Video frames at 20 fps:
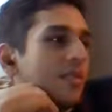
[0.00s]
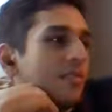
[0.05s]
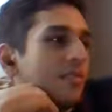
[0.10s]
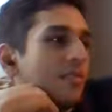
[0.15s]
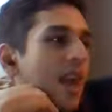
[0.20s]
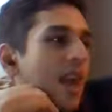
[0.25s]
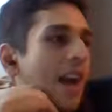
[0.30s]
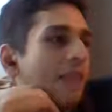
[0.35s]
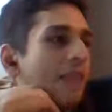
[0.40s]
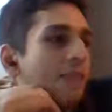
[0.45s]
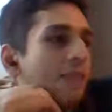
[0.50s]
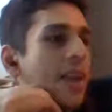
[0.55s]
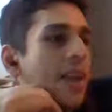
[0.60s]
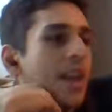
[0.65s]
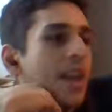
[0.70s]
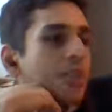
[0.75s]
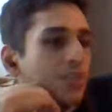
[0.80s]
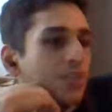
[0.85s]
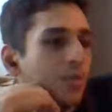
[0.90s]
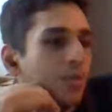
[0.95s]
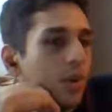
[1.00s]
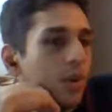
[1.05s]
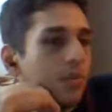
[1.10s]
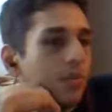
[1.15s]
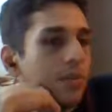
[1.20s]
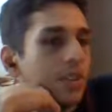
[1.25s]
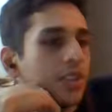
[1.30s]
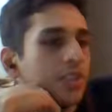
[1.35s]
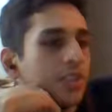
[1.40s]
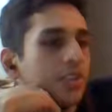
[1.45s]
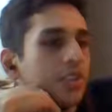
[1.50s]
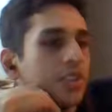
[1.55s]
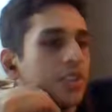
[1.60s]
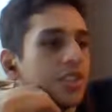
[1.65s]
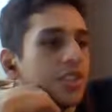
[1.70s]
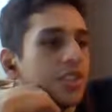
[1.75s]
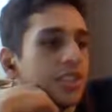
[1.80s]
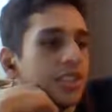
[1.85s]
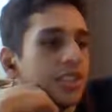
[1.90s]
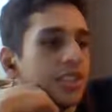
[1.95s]
have patience for it, because you just
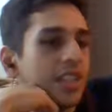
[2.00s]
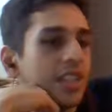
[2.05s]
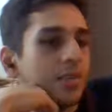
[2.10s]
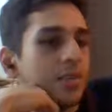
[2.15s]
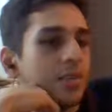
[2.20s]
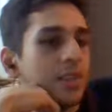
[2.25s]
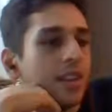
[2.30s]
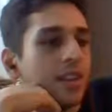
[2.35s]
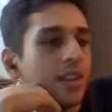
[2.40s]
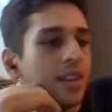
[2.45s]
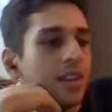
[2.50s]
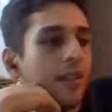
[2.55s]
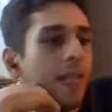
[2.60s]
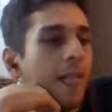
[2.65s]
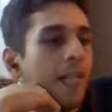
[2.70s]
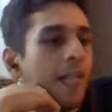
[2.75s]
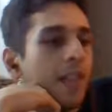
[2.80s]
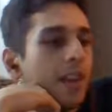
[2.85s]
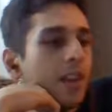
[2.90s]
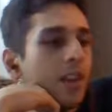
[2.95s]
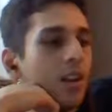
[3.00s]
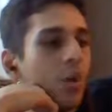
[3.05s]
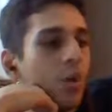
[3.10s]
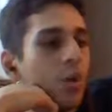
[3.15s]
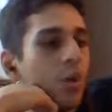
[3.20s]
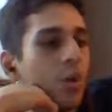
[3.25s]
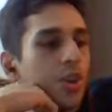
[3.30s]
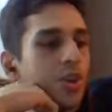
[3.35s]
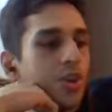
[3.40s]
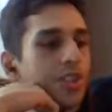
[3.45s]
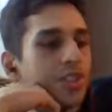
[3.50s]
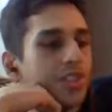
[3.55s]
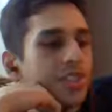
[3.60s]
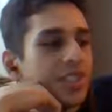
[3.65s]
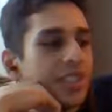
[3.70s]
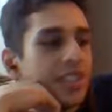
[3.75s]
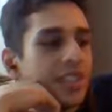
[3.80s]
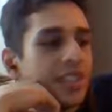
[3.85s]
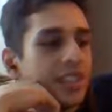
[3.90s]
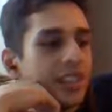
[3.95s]
see the same thing, or you just
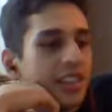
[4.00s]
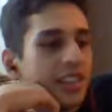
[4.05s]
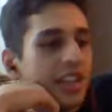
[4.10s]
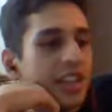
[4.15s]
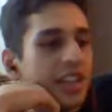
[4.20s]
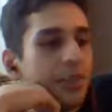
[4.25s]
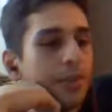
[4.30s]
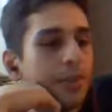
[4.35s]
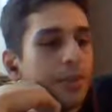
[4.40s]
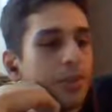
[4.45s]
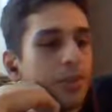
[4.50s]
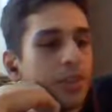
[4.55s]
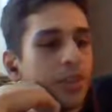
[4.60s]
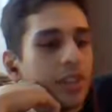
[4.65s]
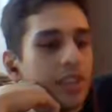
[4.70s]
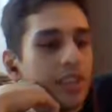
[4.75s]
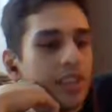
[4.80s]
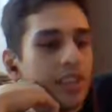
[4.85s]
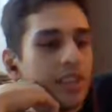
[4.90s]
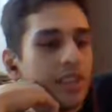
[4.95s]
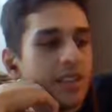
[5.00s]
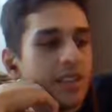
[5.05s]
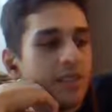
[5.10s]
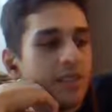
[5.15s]
see like nothing really